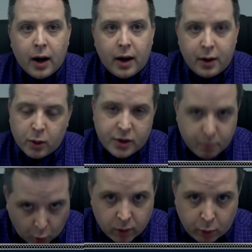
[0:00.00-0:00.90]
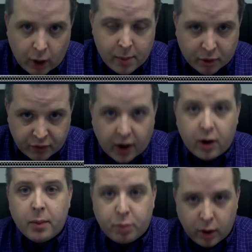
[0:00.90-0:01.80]
It's a portable
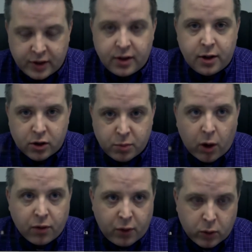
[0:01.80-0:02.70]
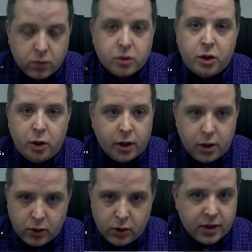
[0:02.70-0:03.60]
amplifier. It plugs into your smartphone, so you
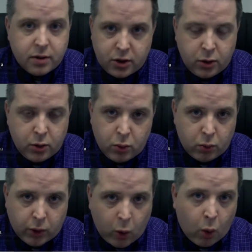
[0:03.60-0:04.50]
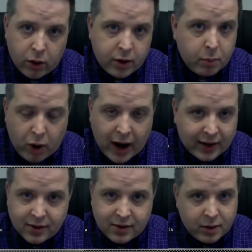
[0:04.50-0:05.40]
can use it to record, to
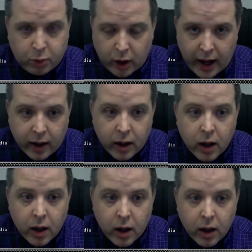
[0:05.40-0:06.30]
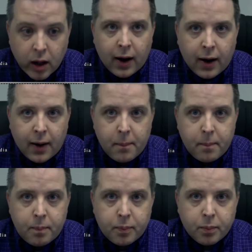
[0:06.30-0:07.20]
practice, to play.
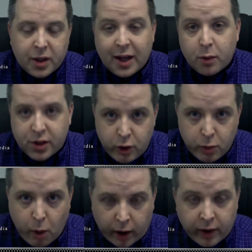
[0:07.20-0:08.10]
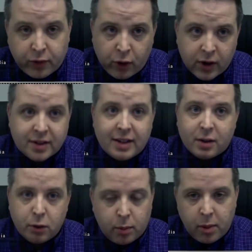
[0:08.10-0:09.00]
But that was a new market for
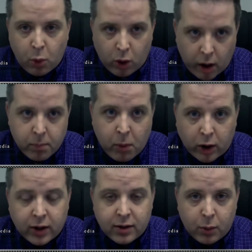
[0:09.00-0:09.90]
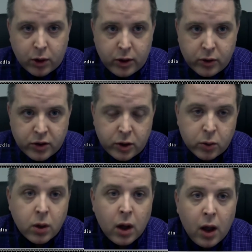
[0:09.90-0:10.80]
us. It's a little bit more upmarket than we're used
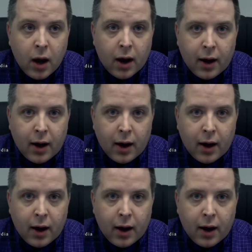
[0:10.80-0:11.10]
to.